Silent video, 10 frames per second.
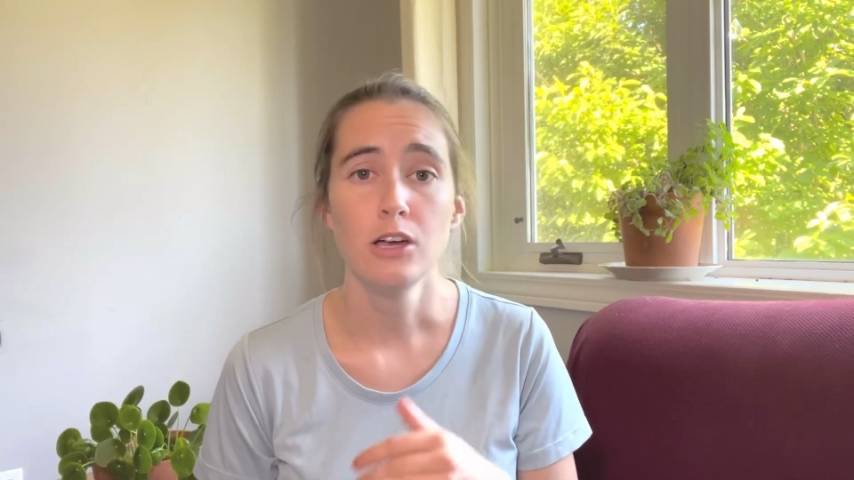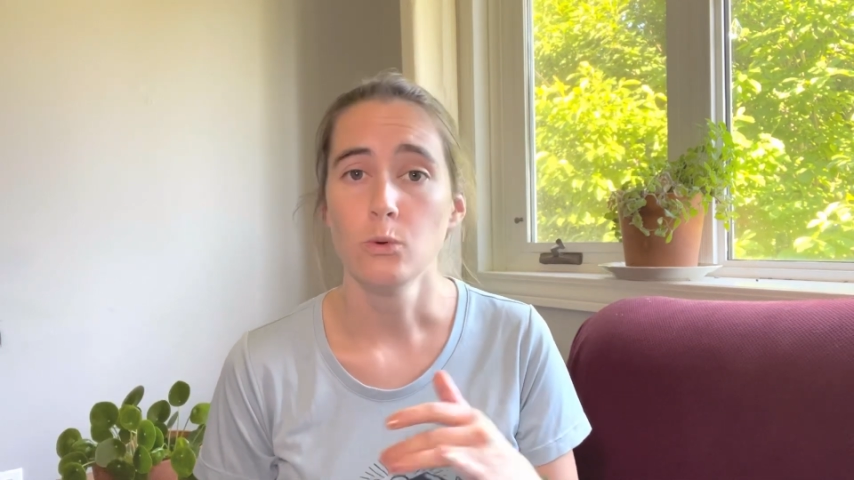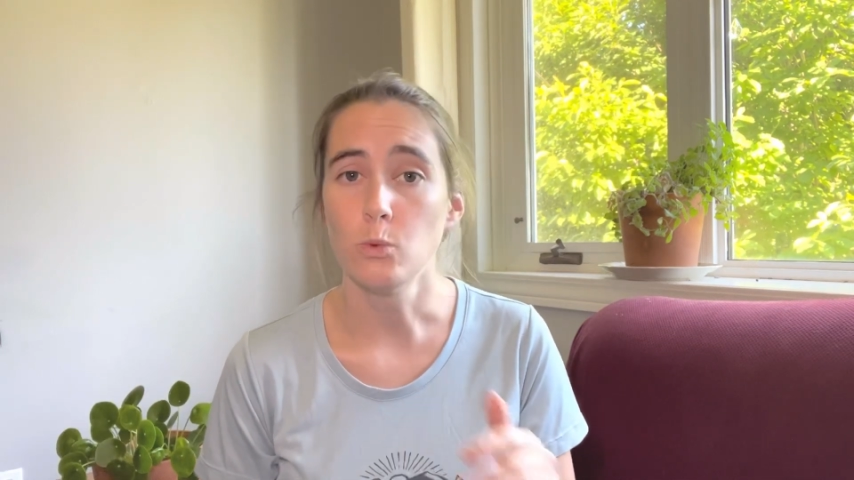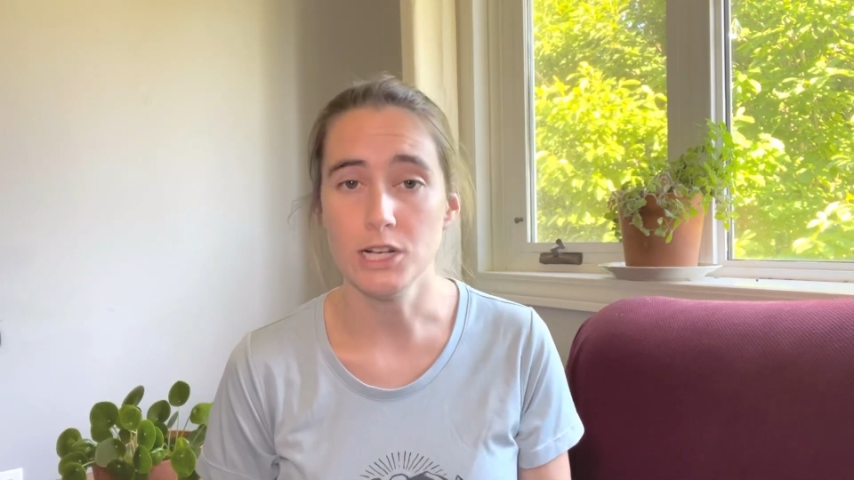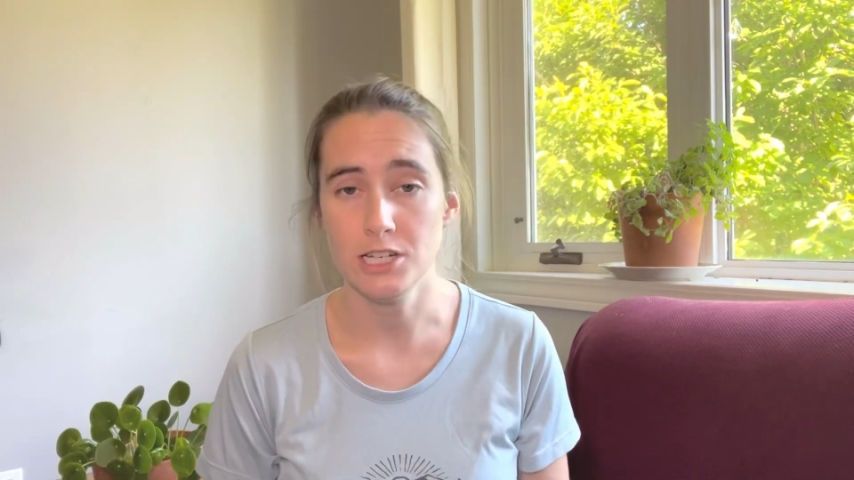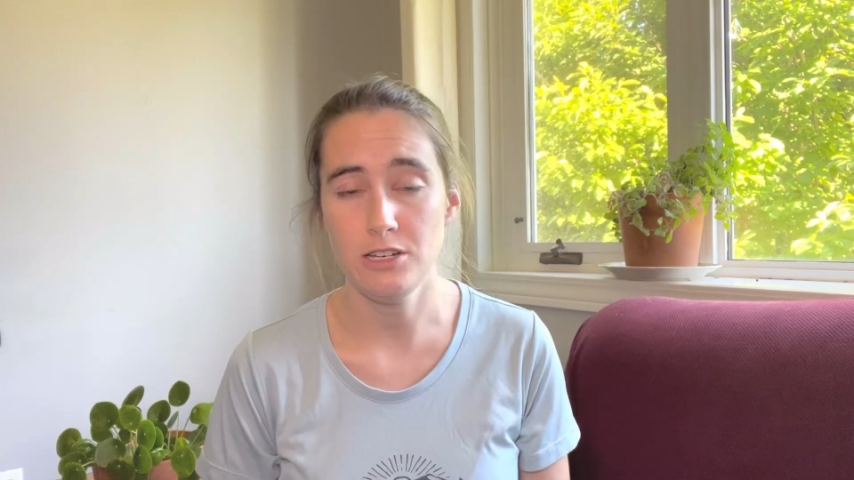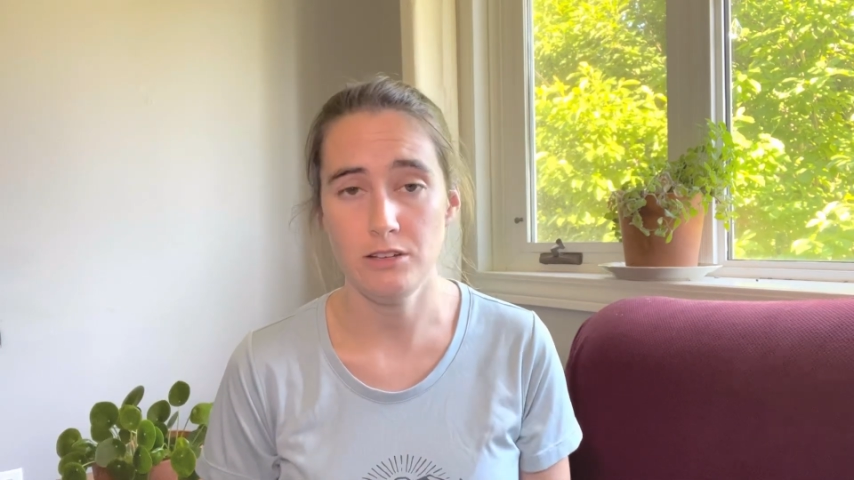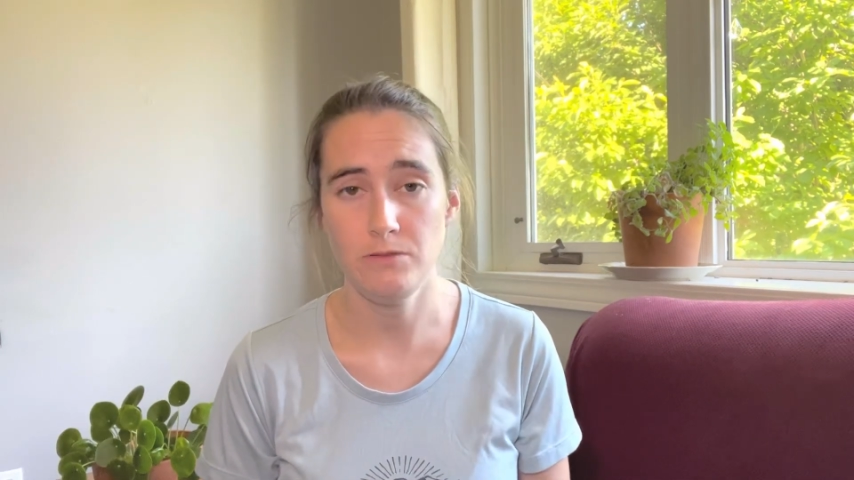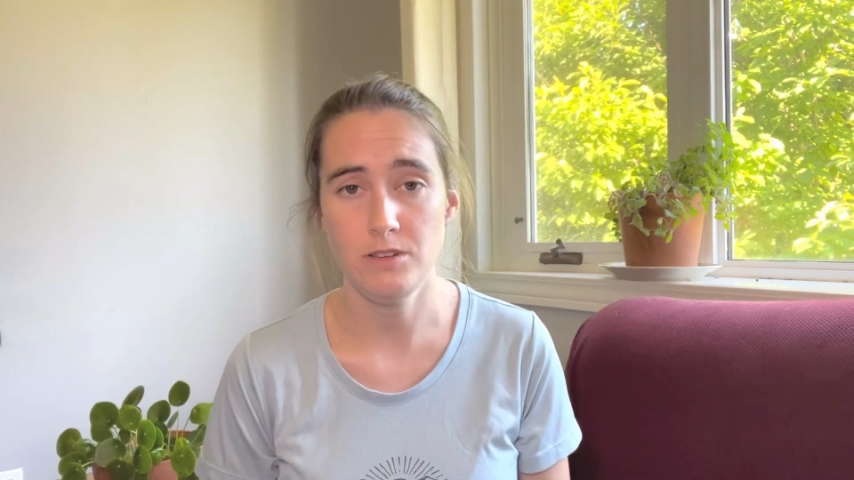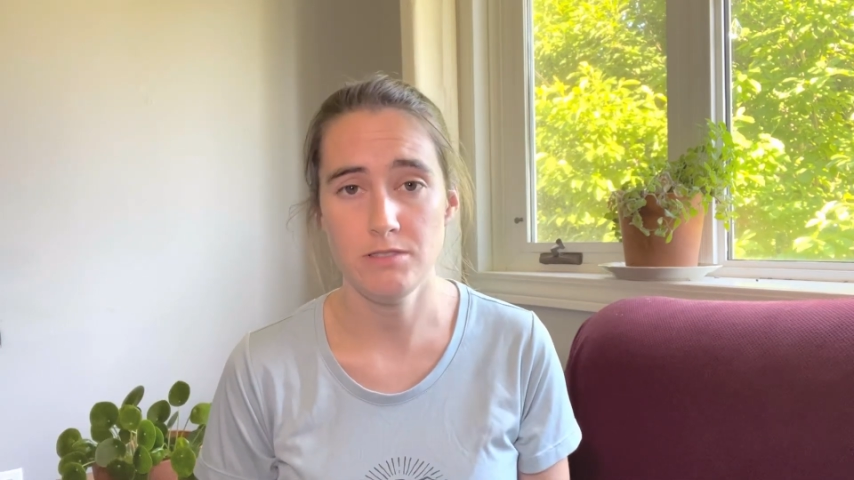what to do
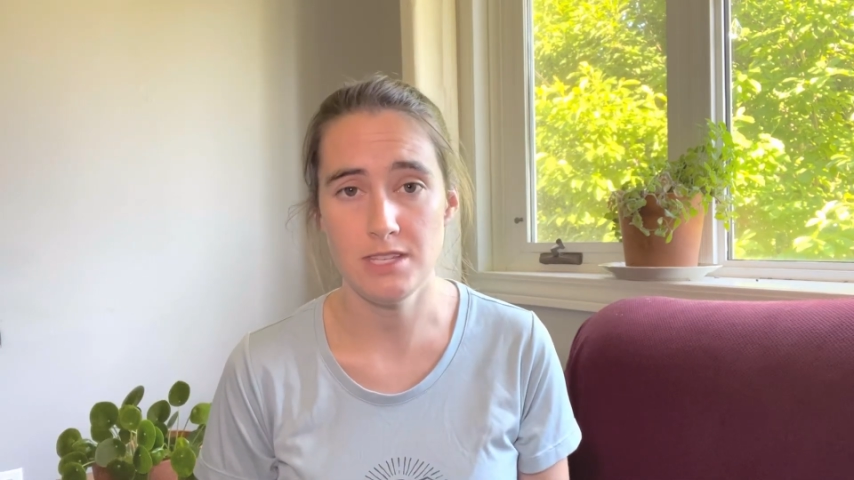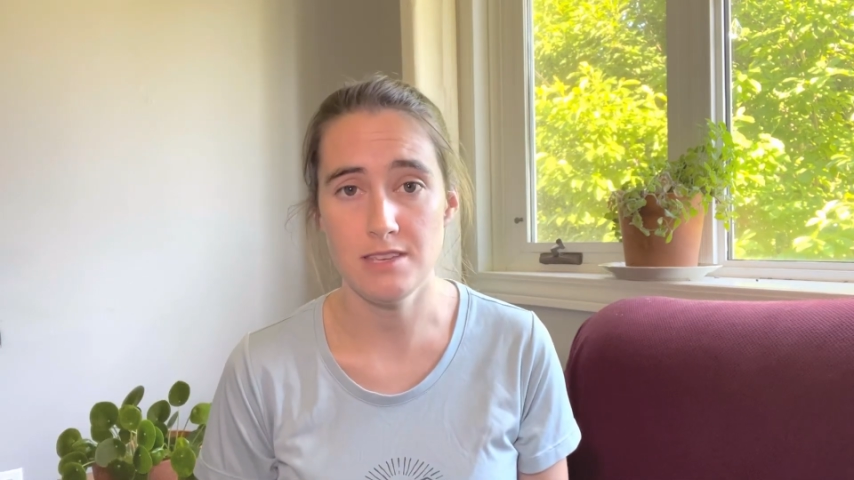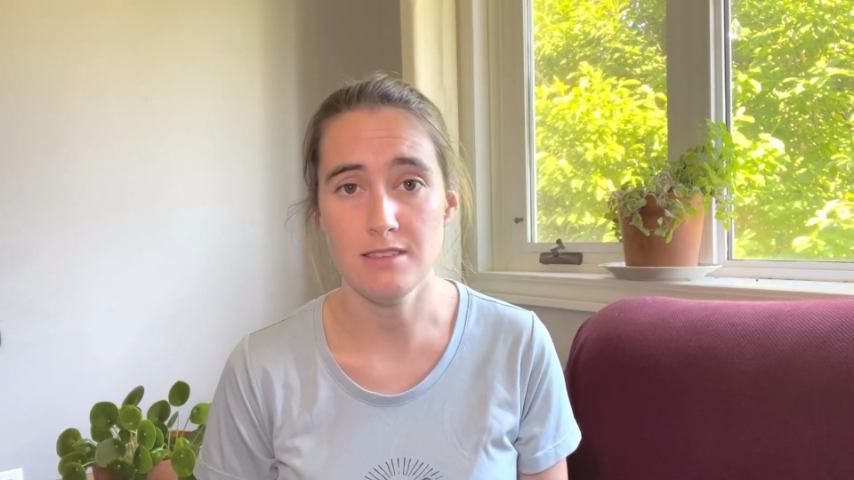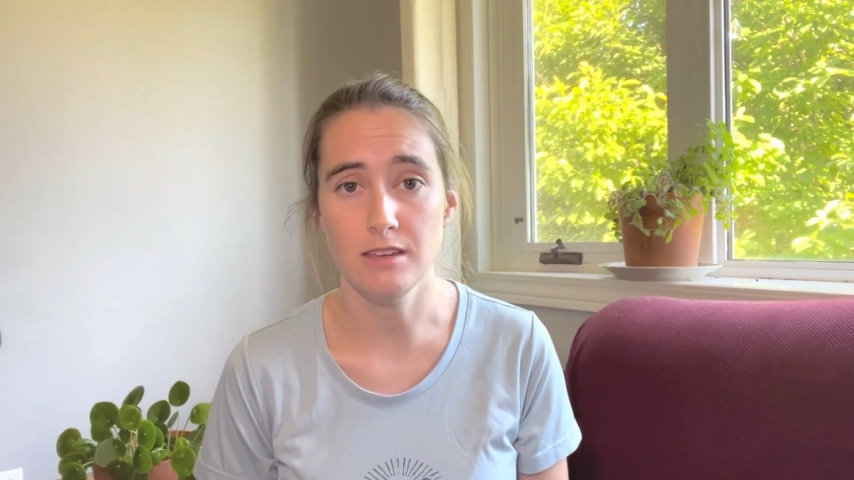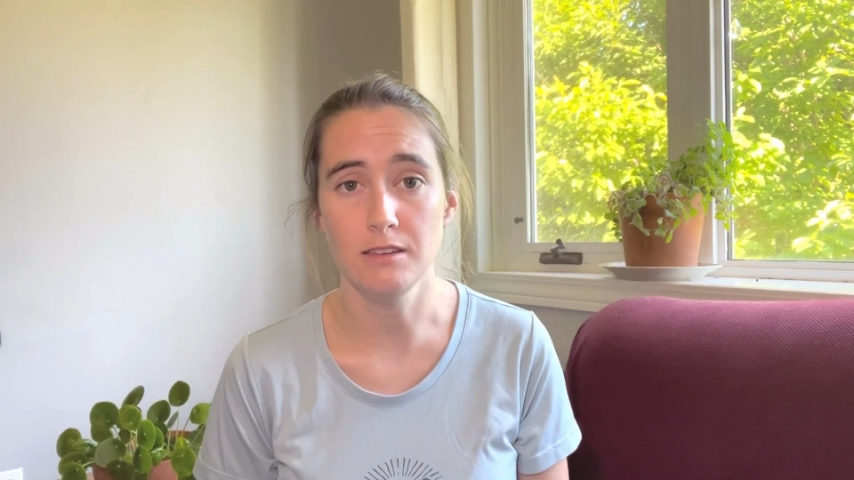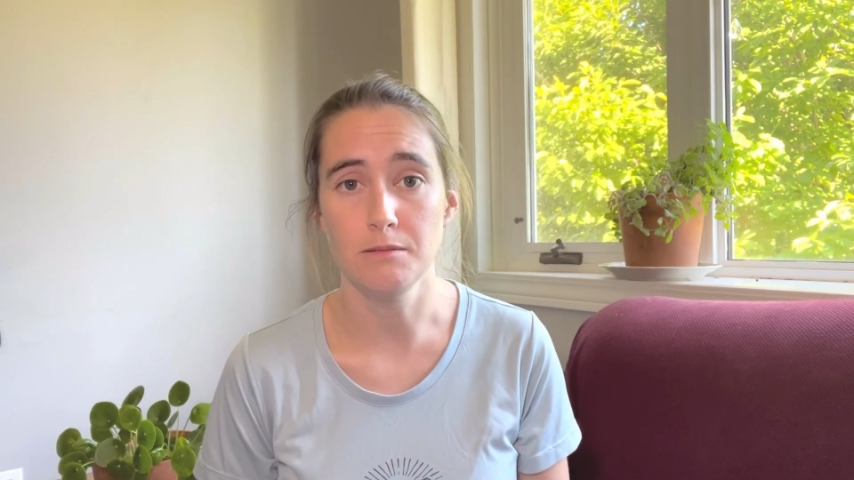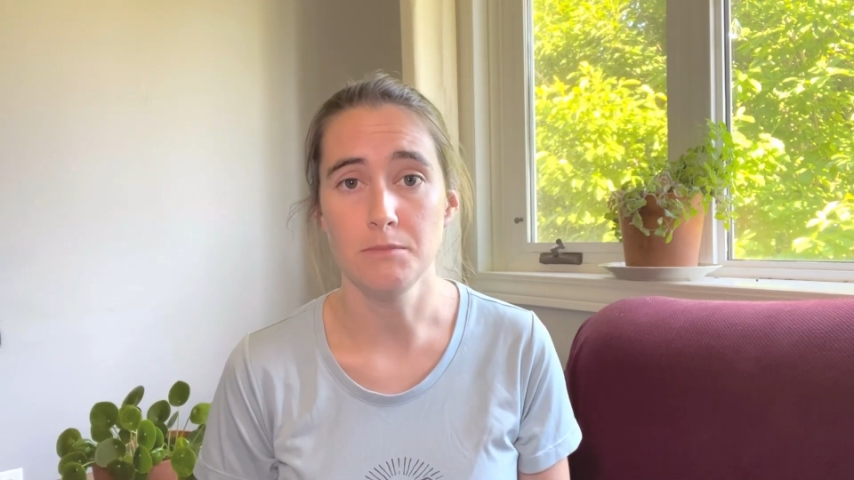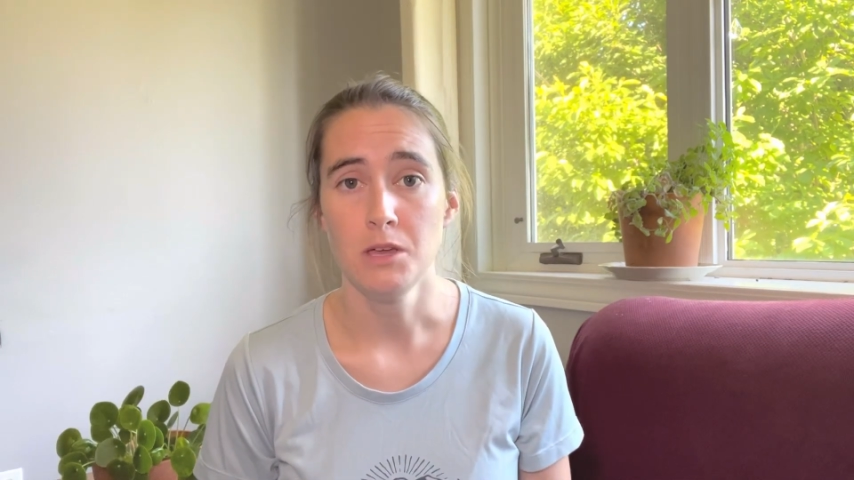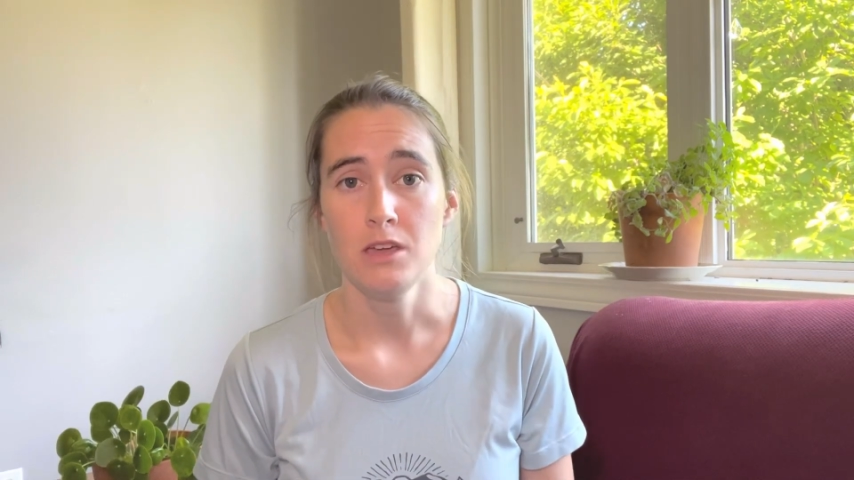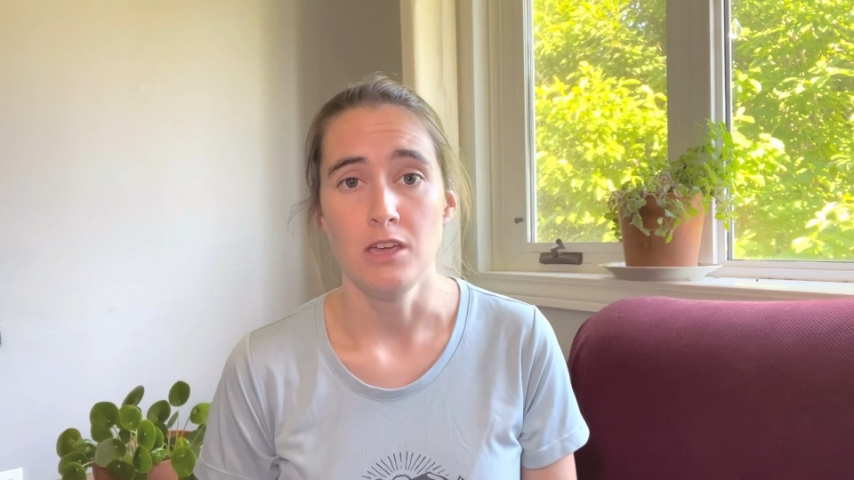if you see them,